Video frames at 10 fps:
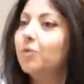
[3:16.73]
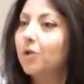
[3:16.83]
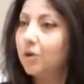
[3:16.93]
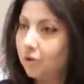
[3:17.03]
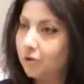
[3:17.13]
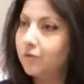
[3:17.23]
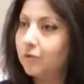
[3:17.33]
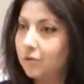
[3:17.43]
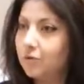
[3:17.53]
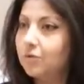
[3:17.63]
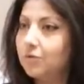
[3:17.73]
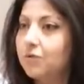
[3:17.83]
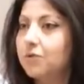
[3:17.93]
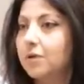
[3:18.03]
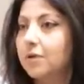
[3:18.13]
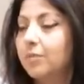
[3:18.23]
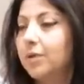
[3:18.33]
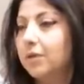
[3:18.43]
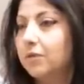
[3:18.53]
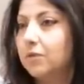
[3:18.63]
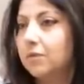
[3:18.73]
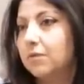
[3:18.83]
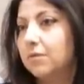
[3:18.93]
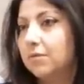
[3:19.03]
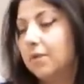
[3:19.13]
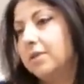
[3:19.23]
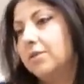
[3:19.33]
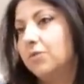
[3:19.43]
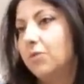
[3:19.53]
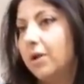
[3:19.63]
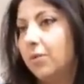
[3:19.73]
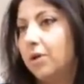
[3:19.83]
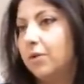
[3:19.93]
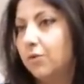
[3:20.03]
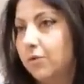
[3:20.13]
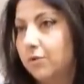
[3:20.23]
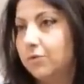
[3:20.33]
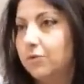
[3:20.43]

She wore a lot of your clothes, be it the ready-to-wear one or the